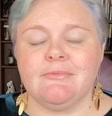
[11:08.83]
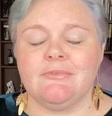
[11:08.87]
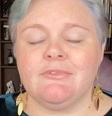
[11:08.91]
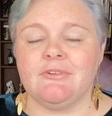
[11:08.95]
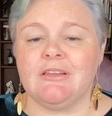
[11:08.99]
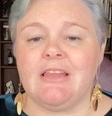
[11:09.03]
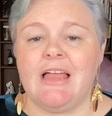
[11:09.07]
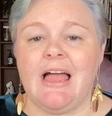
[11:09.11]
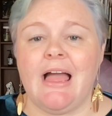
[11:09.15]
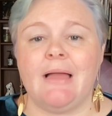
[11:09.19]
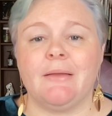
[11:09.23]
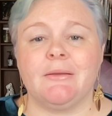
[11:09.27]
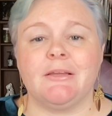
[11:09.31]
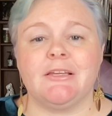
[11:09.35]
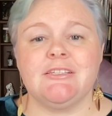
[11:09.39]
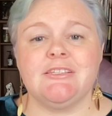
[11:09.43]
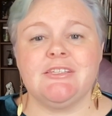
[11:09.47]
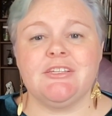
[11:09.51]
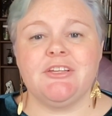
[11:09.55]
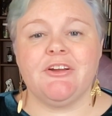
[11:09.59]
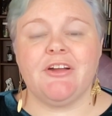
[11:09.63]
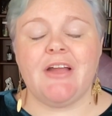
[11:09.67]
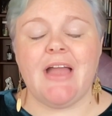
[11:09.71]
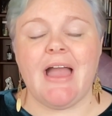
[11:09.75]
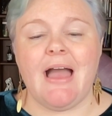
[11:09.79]

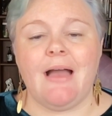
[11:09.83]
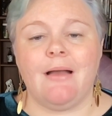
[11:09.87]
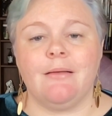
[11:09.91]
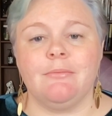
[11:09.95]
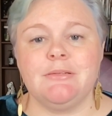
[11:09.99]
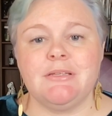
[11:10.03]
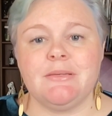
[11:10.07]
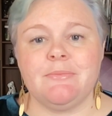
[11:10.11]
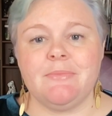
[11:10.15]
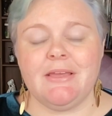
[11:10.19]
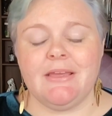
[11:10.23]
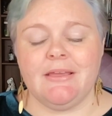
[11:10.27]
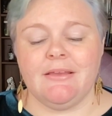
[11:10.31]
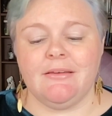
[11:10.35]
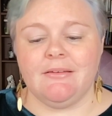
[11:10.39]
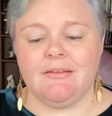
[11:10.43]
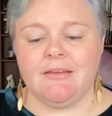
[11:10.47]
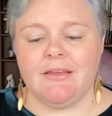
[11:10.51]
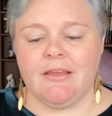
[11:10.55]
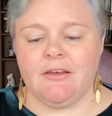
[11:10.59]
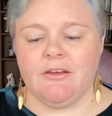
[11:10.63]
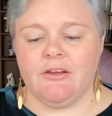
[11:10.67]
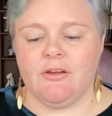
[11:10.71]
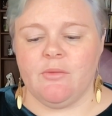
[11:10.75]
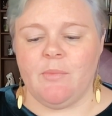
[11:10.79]
Relax your abdomen
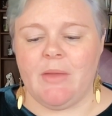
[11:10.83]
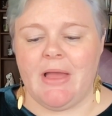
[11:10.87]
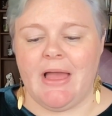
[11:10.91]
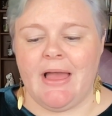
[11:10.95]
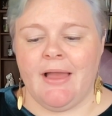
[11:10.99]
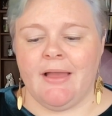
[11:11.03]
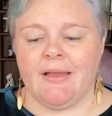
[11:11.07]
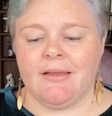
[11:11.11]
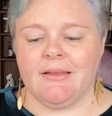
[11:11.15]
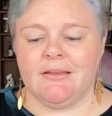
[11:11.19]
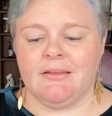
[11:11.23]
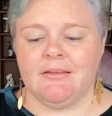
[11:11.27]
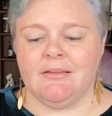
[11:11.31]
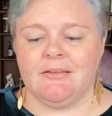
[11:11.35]
and your back.